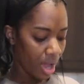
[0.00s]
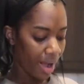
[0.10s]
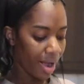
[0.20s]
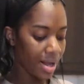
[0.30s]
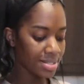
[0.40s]

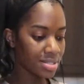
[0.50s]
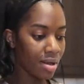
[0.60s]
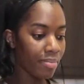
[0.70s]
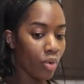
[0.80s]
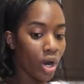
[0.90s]
I got
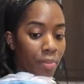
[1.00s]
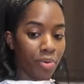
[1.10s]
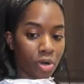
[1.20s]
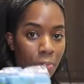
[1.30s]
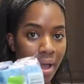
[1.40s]
some more
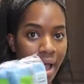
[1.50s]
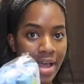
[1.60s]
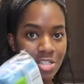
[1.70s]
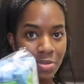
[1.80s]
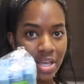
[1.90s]
brittle
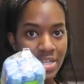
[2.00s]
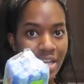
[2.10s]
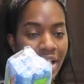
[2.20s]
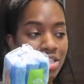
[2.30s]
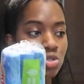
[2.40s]
pads because
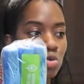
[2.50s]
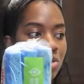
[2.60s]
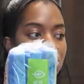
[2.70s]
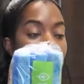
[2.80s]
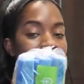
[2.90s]
I
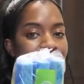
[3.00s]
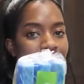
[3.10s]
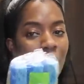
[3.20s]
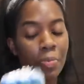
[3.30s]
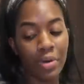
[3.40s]
switch these
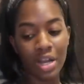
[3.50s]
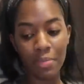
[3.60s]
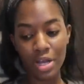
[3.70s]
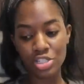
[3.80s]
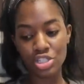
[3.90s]
out pretty
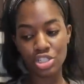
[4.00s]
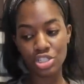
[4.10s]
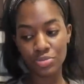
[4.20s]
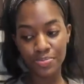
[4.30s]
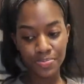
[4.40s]
much
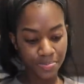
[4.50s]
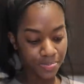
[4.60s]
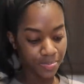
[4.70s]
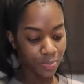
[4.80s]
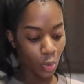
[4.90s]

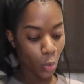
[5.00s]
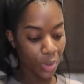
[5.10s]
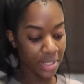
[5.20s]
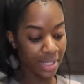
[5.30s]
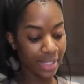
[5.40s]

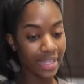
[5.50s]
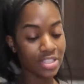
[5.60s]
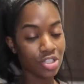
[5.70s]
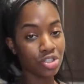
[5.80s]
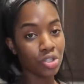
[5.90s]
weekly
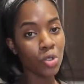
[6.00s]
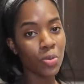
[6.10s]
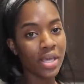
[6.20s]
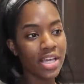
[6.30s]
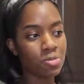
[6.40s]
to 2
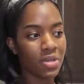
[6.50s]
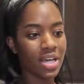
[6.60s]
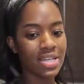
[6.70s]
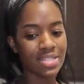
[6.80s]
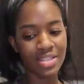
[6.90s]
weeks
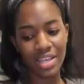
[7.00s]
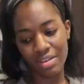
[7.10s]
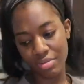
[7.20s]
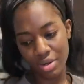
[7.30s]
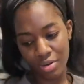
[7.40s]
because
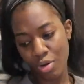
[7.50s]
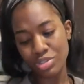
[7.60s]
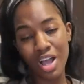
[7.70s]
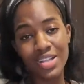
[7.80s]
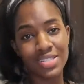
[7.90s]
they
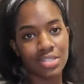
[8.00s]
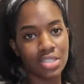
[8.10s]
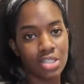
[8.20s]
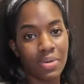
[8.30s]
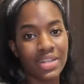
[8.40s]
hold on
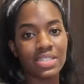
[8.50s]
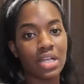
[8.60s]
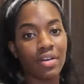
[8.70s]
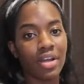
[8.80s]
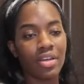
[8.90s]
to
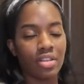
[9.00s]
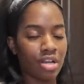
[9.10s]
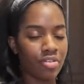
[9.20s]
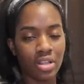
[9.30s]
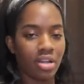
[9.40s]
bacteria.
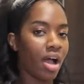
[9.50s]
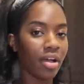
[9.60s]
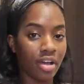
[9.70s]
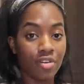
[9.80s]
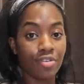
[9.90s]
They're really
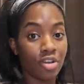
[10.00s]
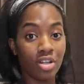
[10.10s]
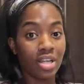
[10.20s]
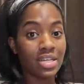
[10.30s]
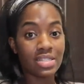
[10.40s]
not good for you to
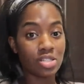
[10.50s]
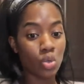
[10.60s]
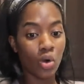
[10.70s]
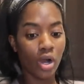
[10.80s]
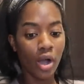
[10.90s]
like
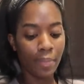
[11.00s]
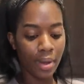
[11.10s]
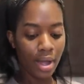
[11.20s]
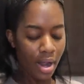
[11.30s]
store up.